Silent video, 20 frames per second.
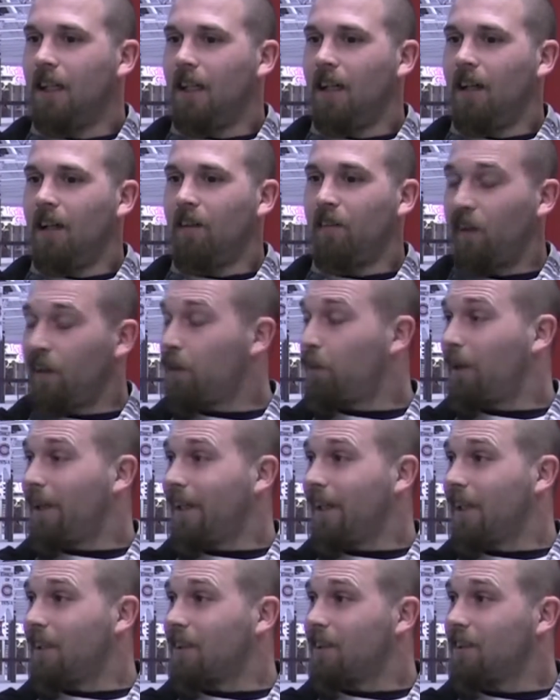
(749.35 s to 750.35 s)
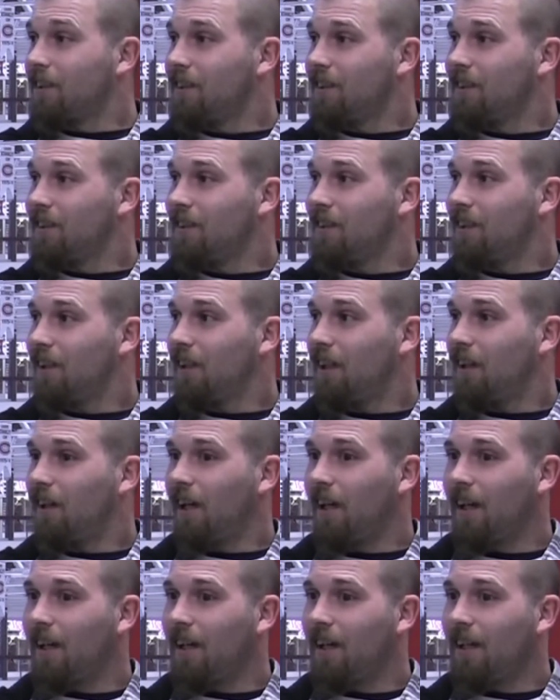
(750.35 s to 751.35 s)
Fun to play against.
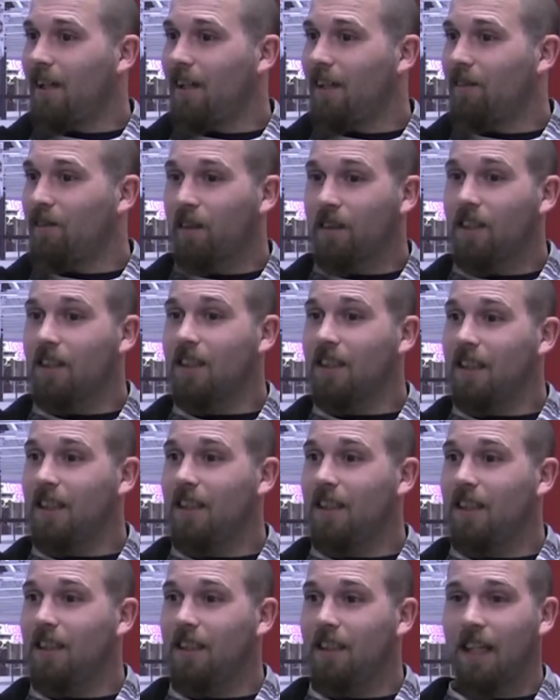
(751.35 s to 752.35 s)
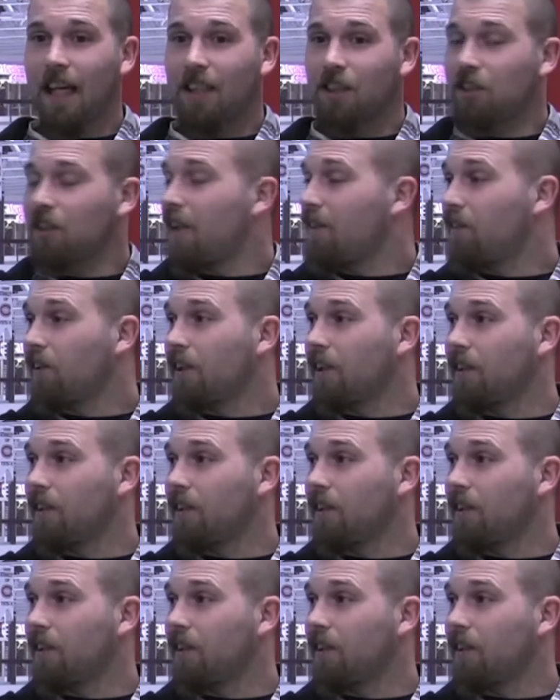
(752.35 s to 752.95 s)
Fun to see he catches everything.